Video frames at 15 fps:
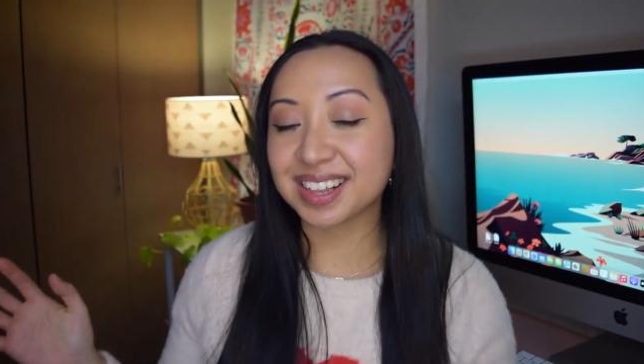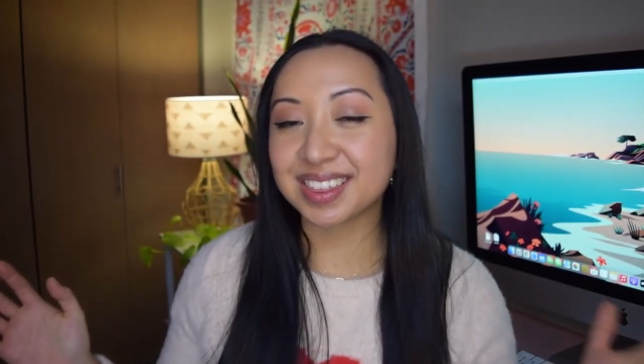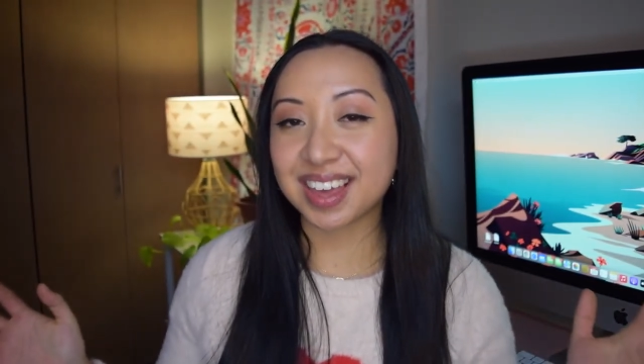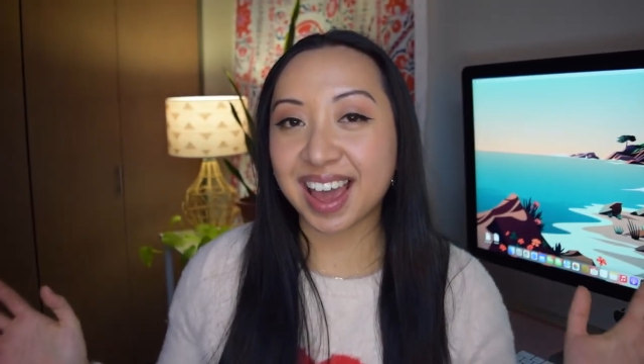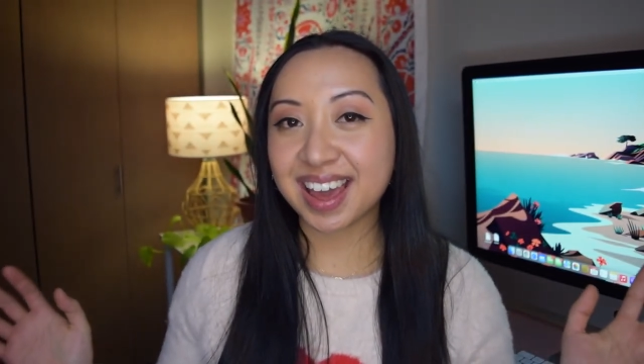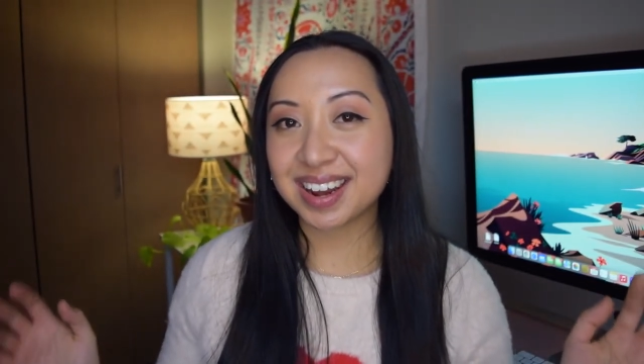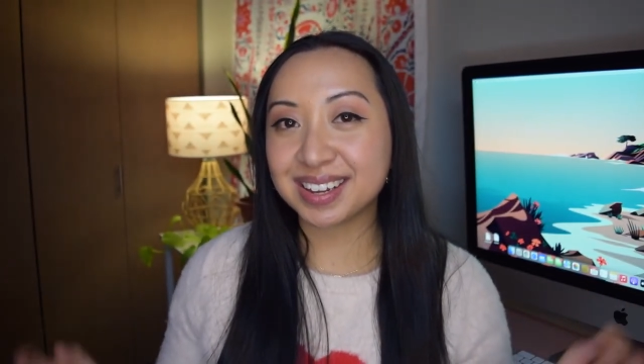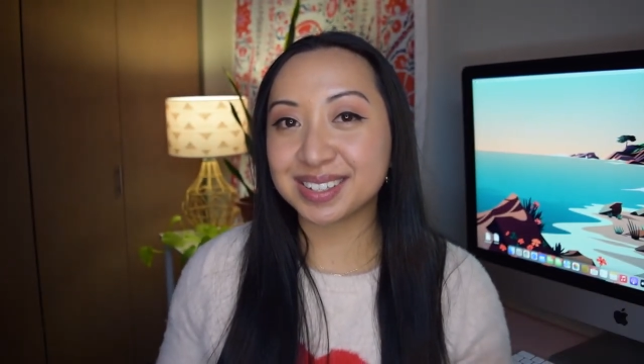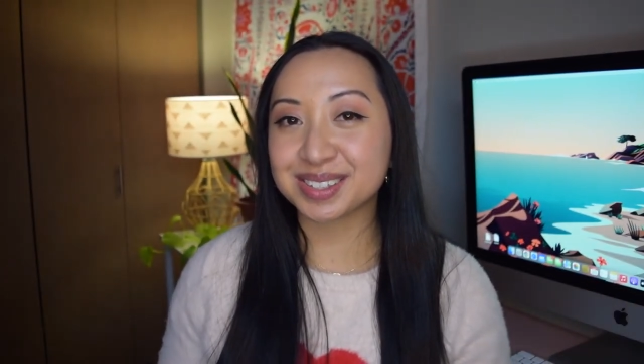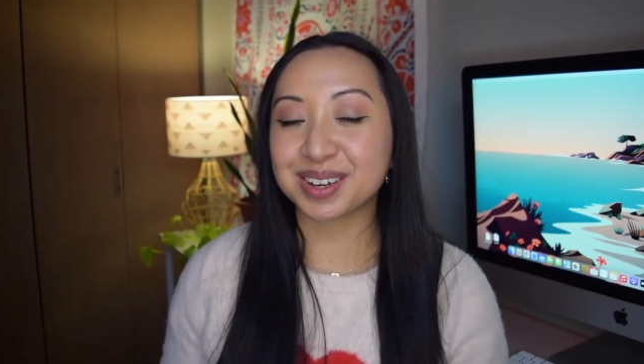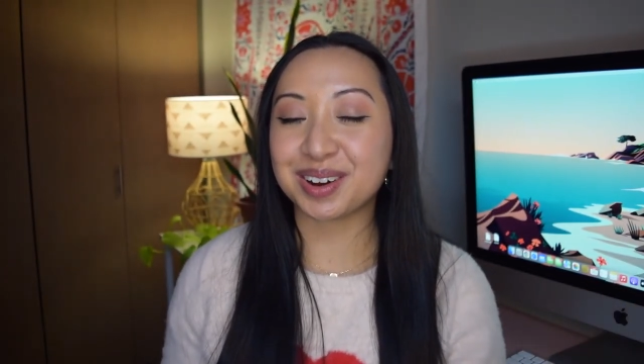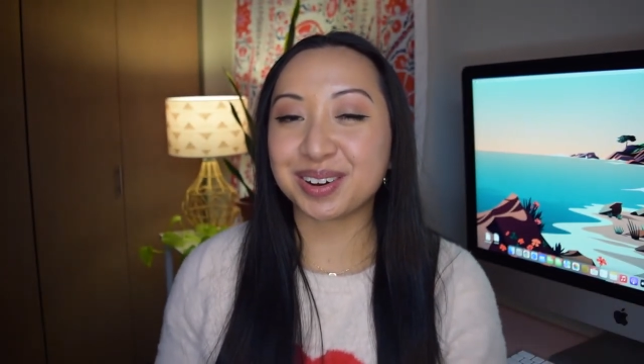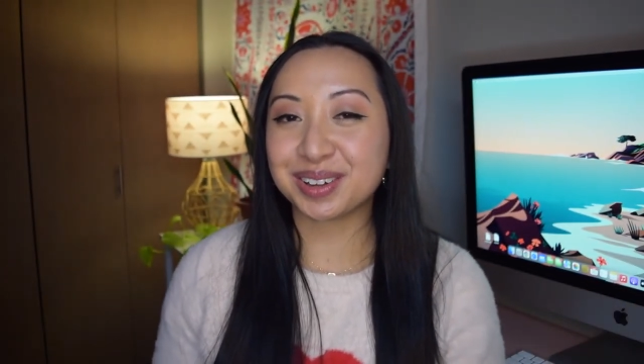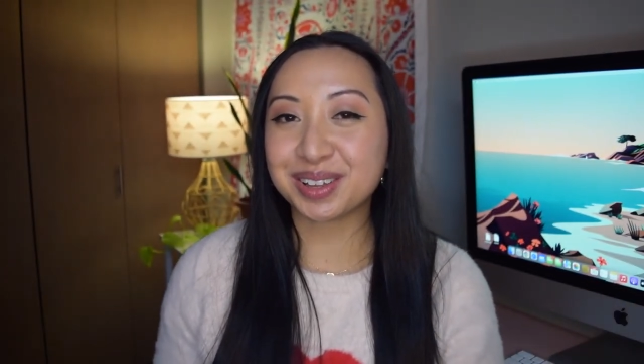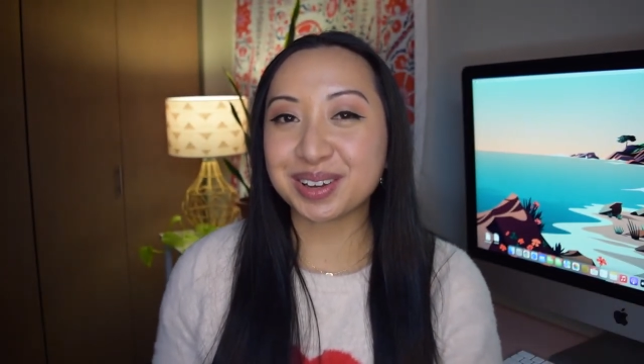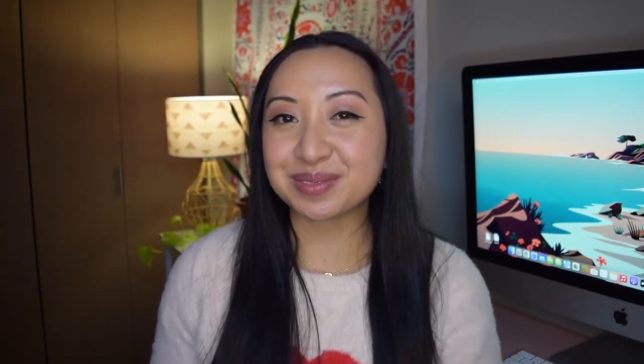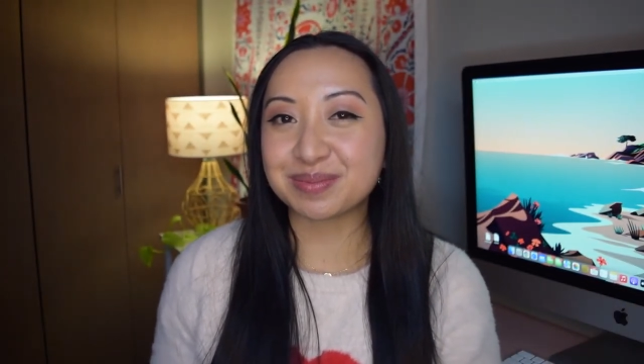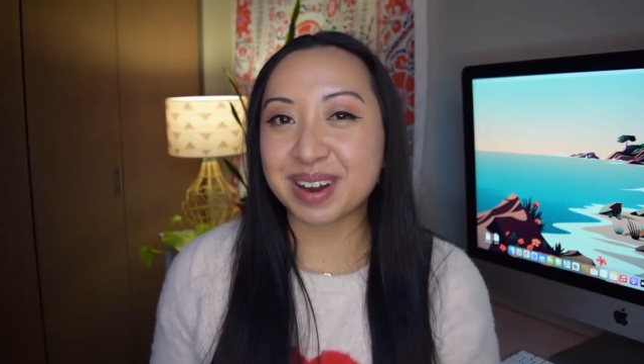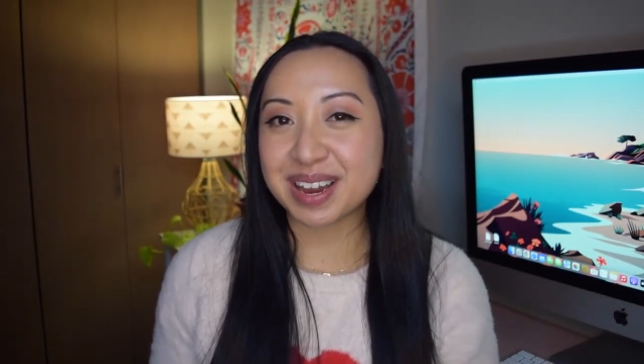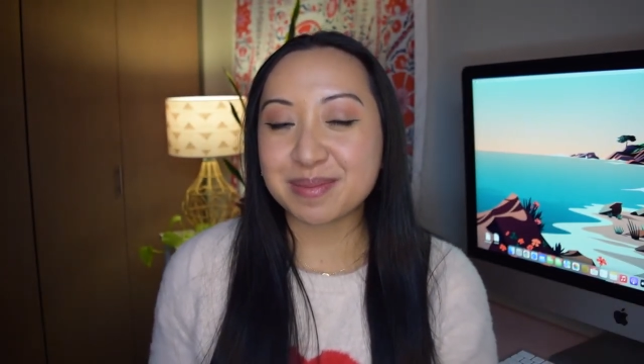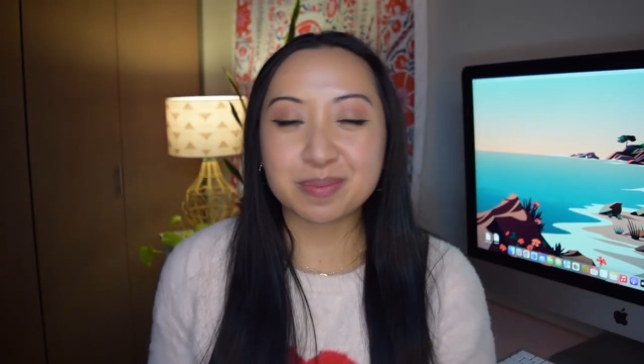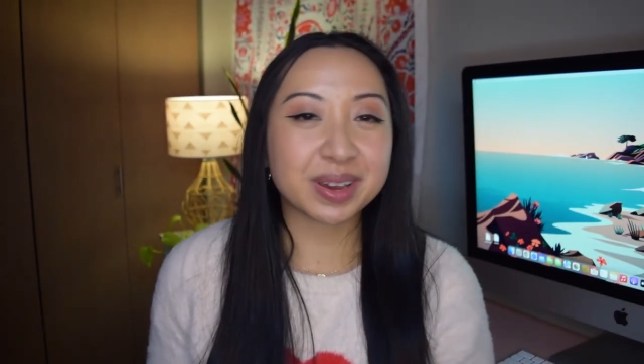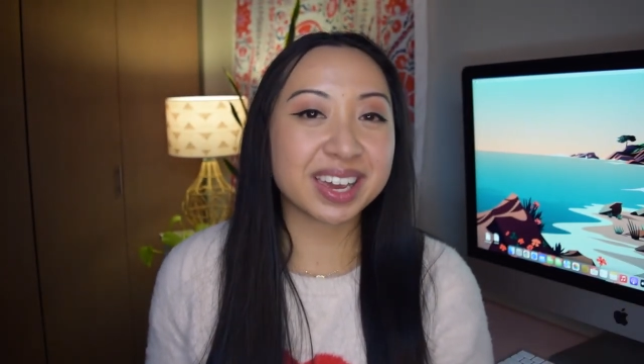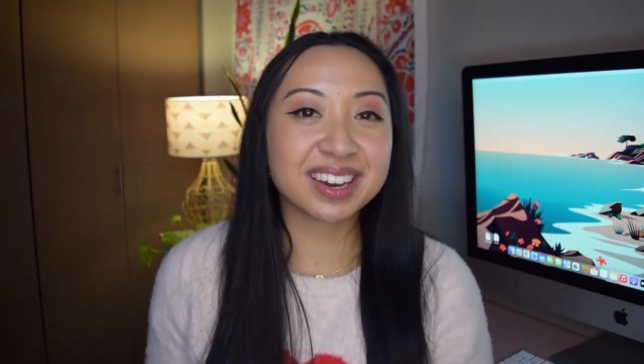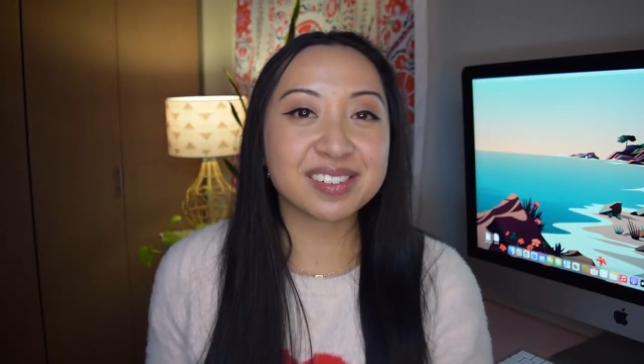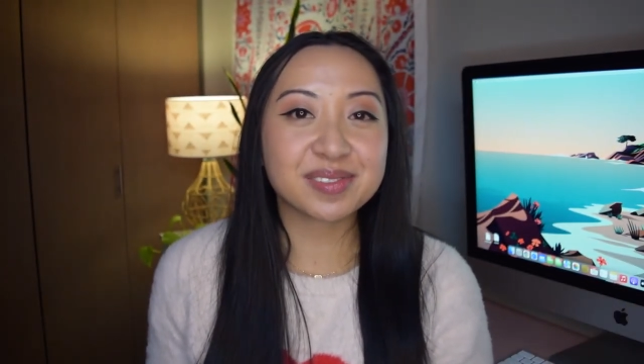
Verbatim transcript: that is all of my pink